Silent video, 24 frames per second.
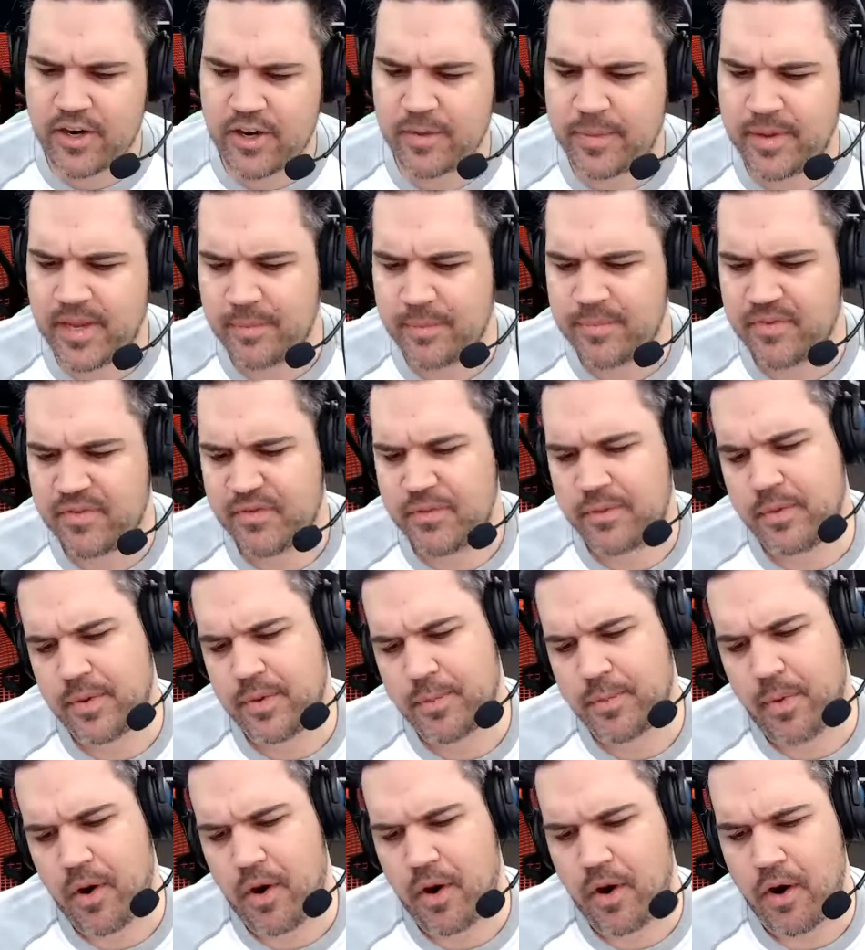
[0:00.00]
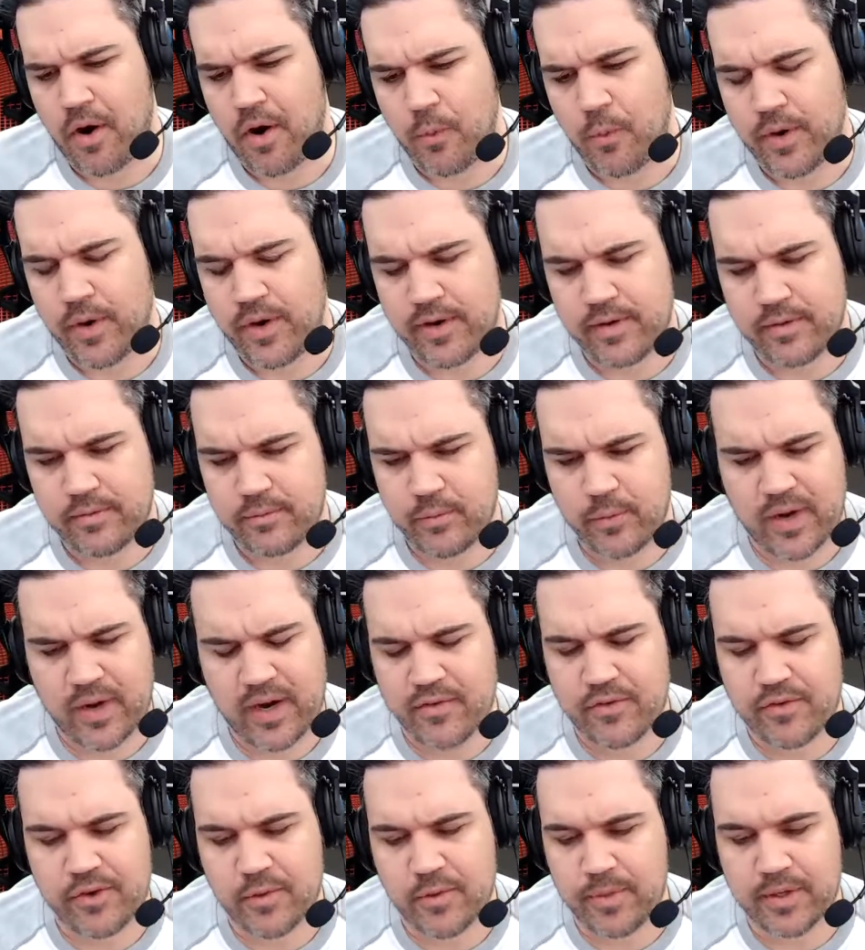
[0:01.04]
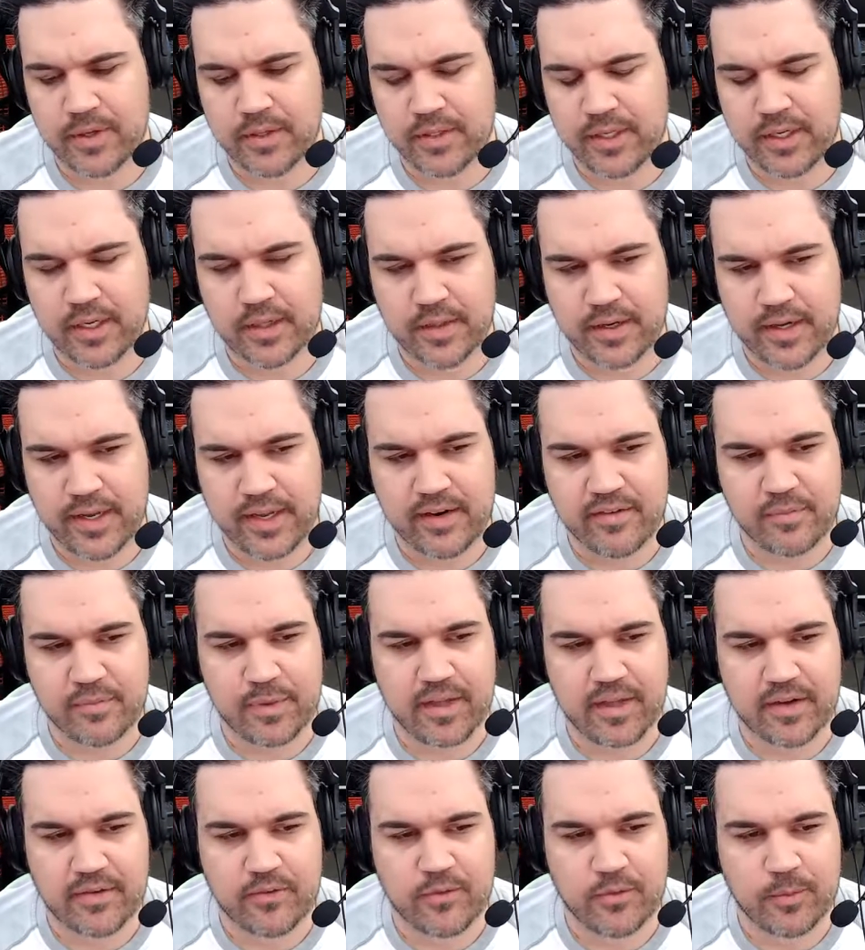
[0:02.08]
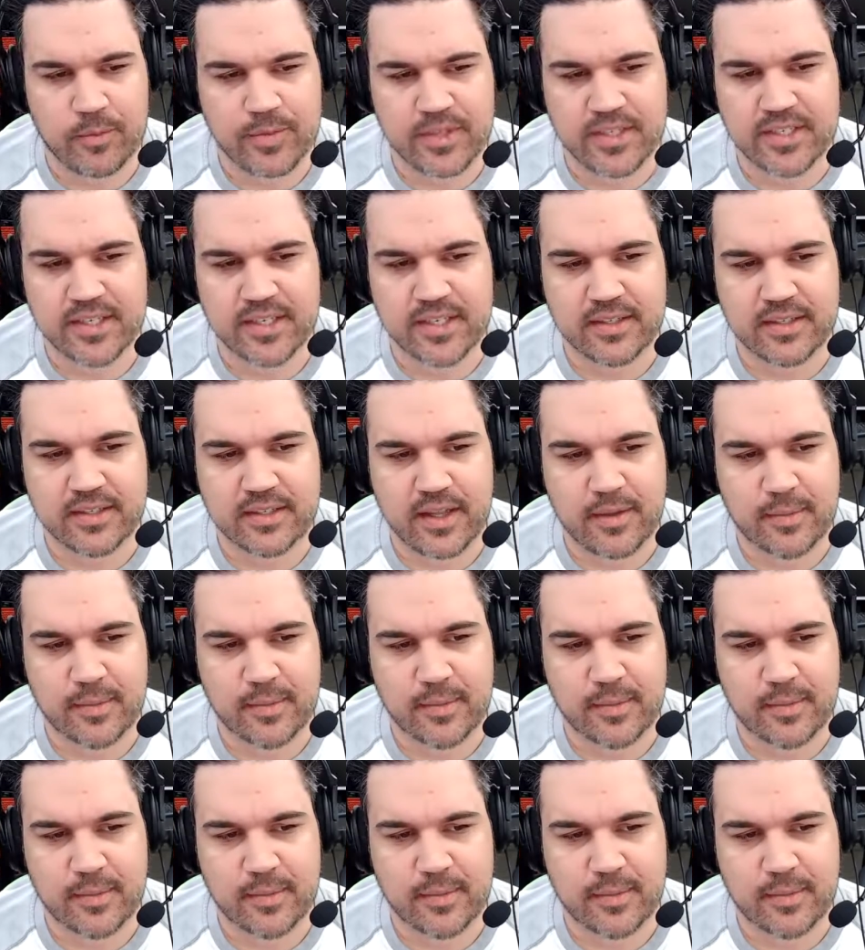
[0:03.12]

to be up to par whenever you're building on the native platforms, isn't it?